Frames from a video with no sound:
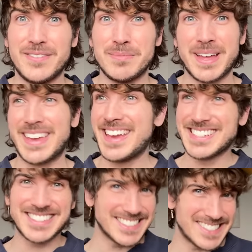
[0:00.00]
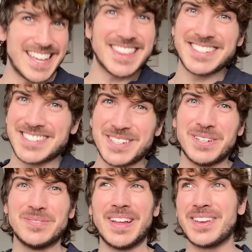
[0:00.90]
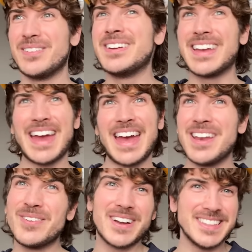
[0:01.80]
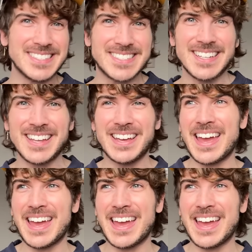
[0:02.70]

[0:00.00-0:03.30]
I'm like, yes, let's take the tube. Like you can get anywhere in the city